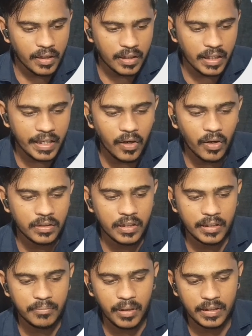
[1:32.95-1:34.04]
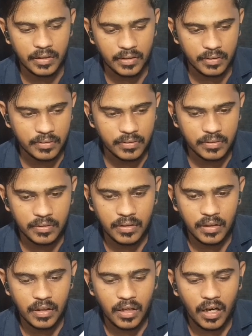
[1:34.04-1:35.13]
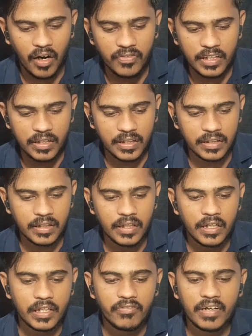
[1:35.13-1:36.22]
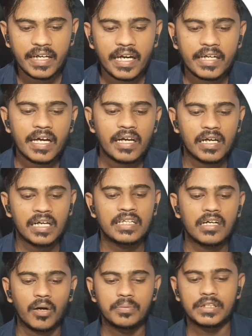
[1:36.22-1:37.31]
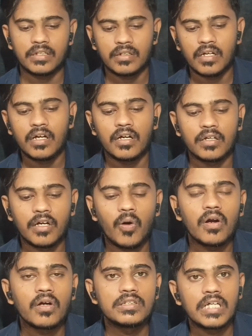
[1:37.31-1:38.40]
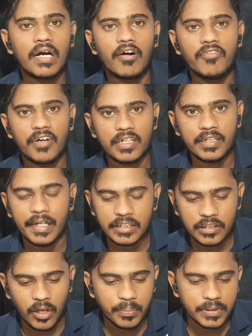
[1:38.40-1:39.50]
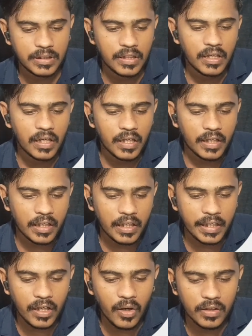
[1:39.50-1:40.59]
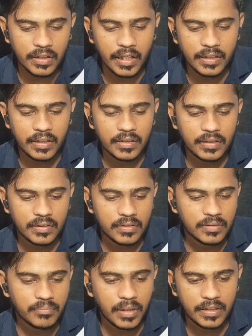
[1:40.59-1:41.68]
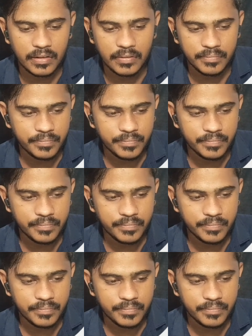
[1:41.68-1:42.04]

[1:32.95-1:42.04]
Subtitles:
Click on that button. After that, you will get another option, download Java for desktops. Click on that button.